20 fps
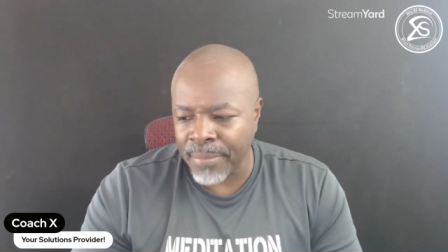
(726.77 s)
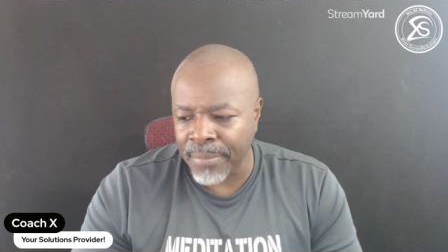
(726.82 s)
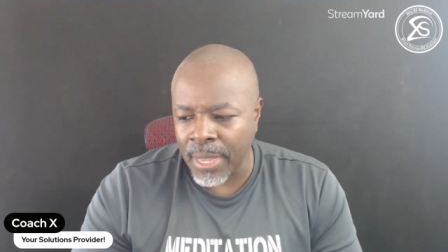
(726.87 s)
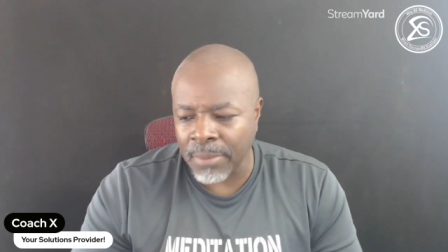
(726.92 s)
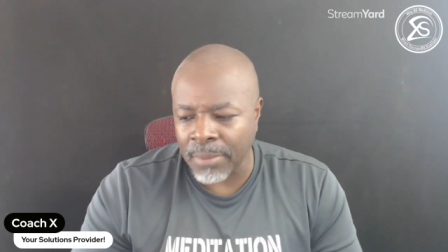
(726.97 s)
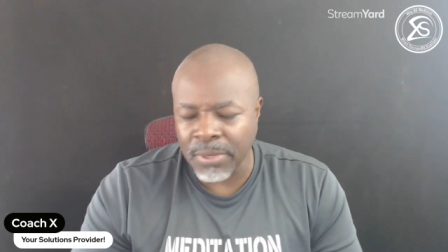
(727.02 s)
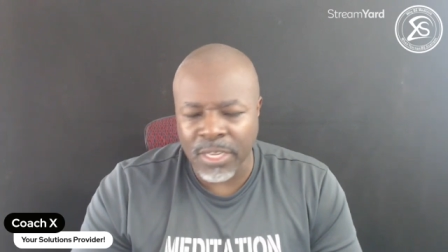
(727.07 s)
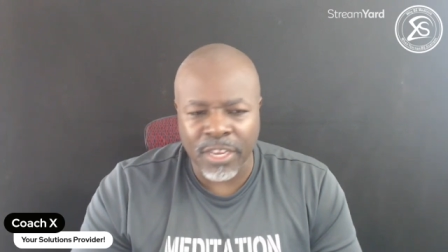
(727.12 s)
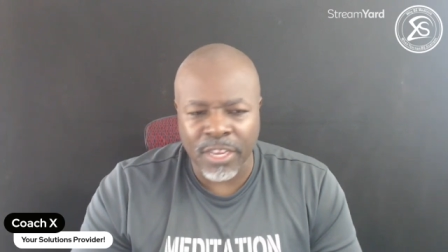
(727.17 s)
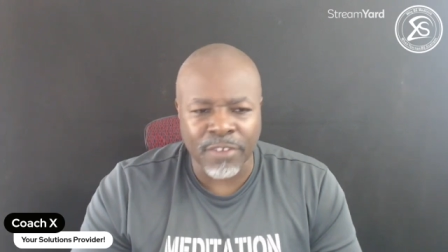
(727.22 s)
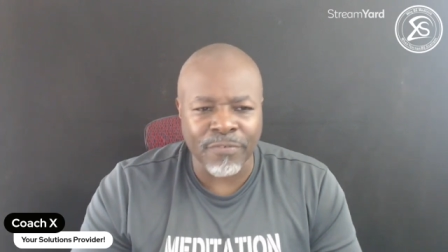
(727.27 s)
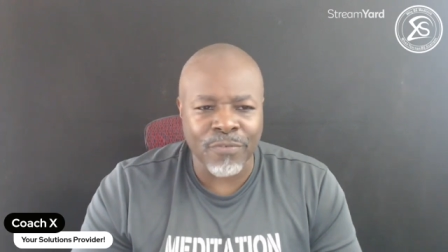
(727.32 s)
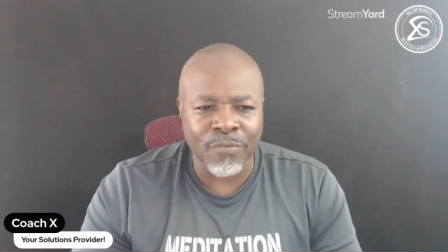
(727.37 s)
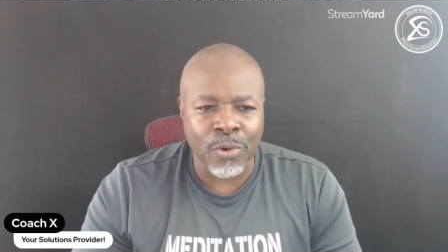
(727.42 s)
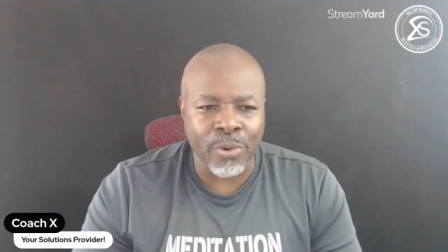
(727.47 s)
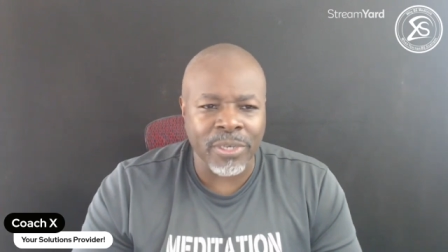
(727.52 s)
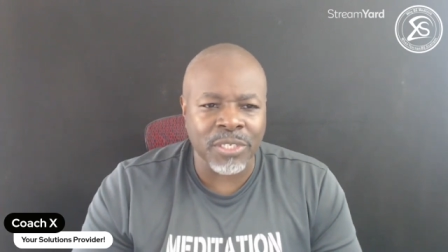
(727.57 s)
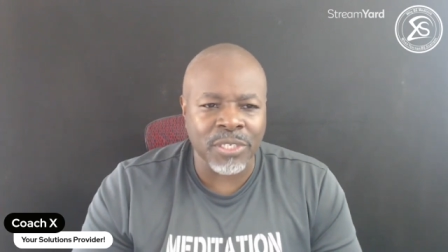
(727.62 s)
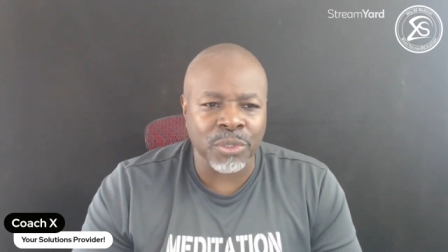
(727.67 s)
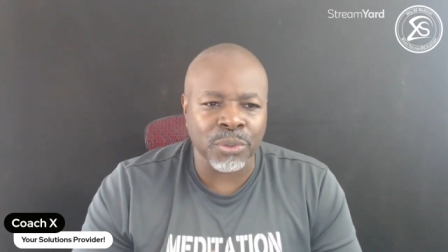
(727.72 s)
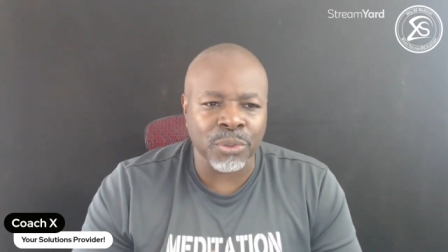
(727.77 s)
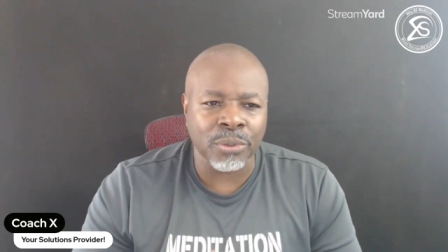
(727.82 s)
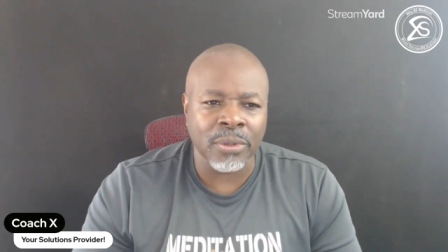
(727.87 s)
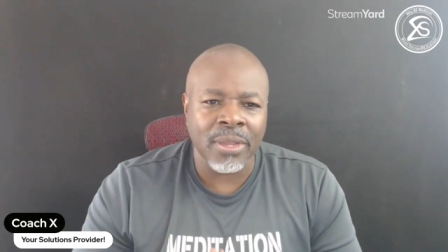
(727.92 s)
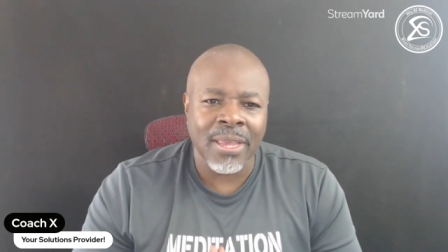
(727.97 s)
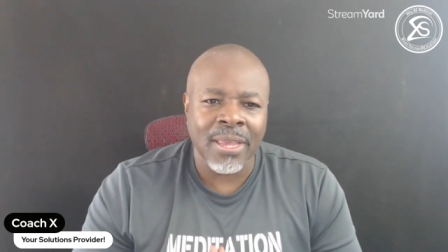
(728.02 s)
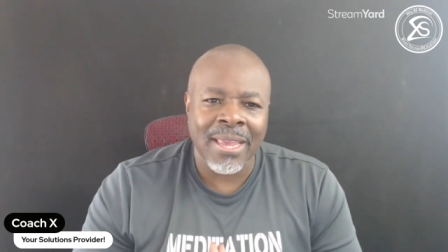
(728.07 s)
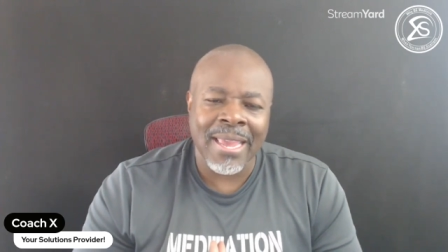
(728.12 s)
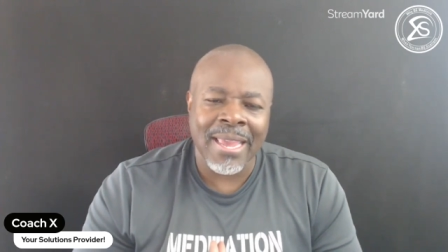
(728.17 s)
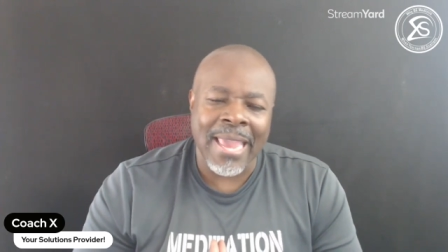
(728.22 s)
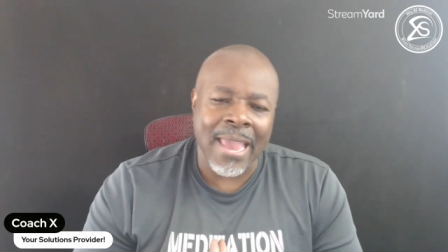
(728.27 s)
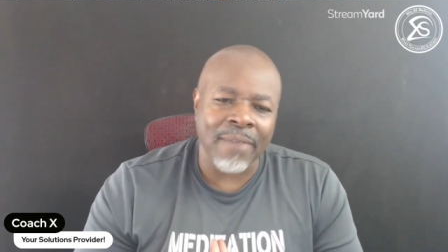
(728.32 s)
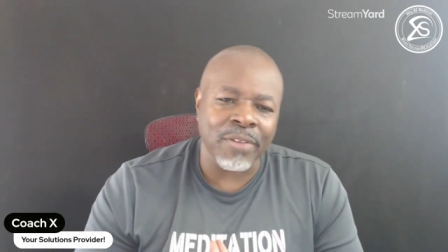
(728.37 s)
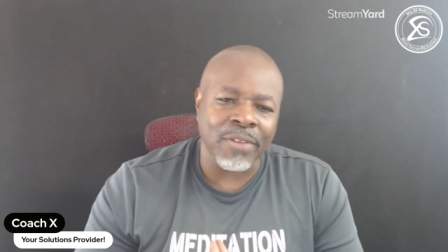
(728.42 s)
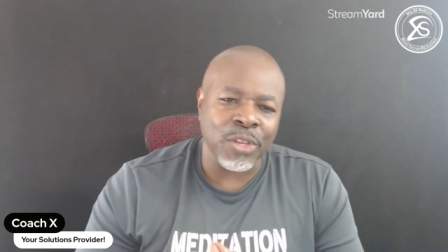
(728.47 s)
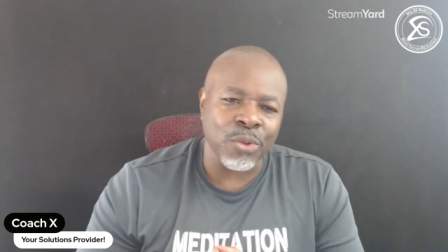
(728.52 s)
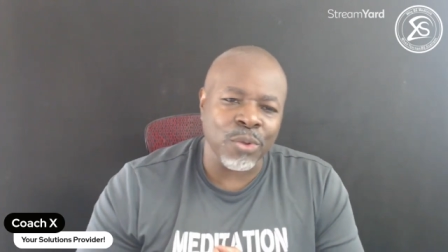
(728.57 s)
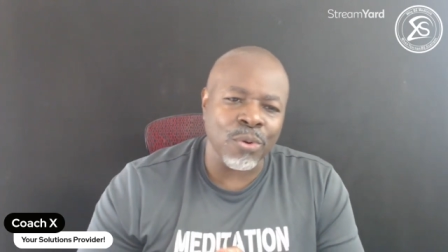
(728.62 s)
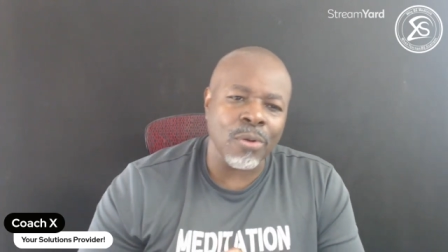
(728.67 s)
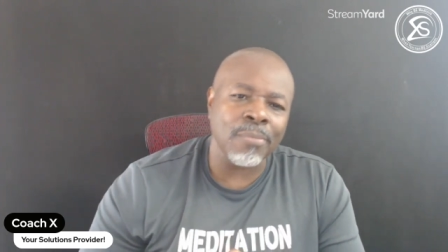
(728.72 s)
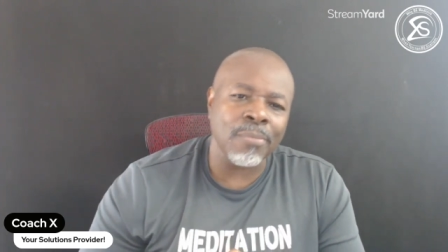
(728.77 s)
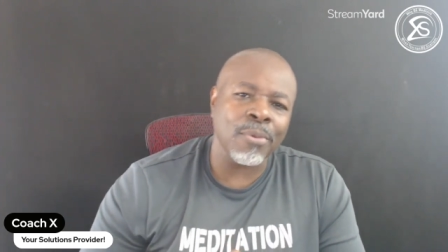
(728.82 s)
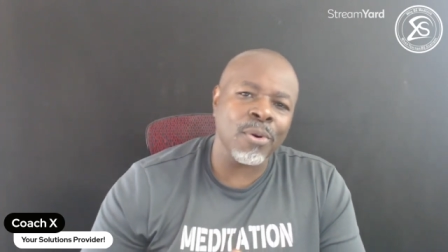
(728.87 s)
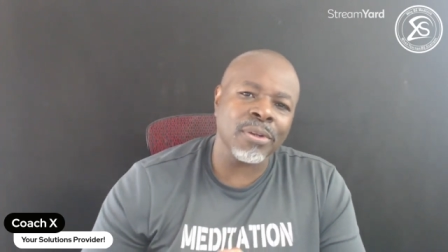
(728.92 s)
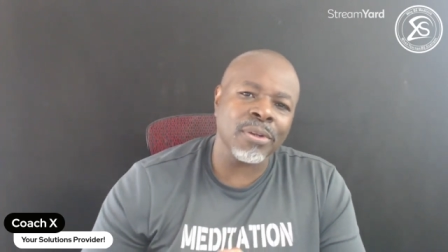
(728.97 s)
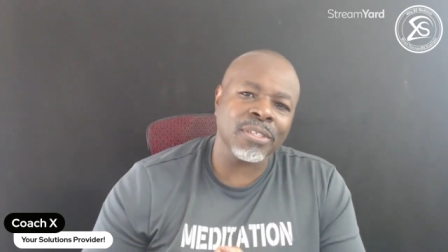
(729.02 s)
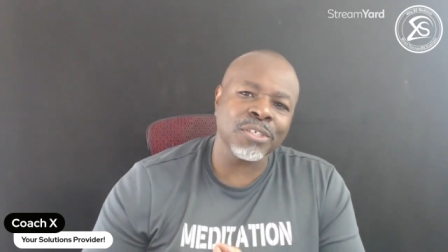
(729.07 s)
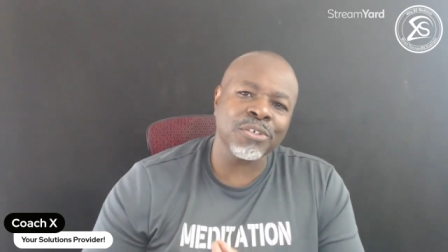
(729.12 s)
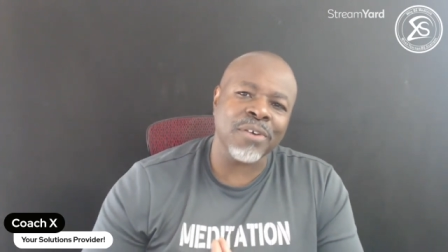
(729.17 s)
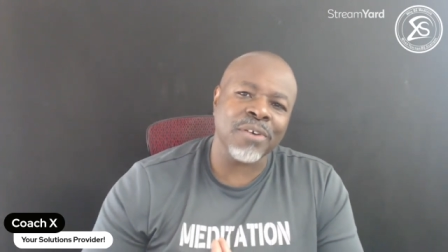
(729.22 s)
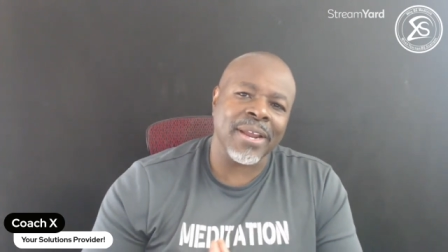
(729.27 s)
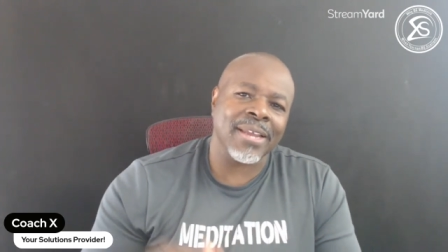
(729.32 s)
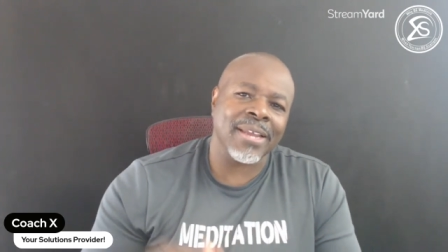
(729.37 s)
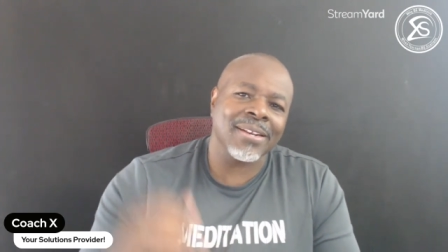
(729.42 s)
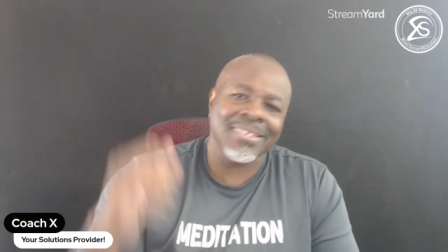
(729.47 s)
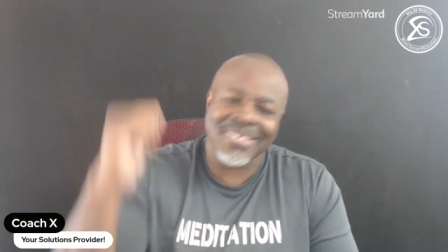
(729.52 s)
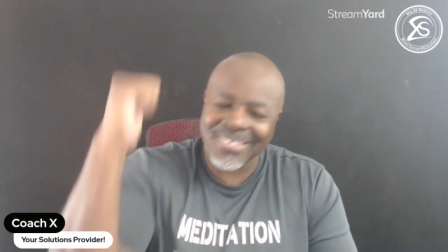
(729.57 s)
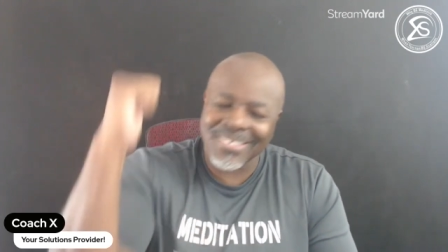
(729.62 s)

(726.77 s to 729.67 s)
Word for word: I'm looking forward to having you on board the train.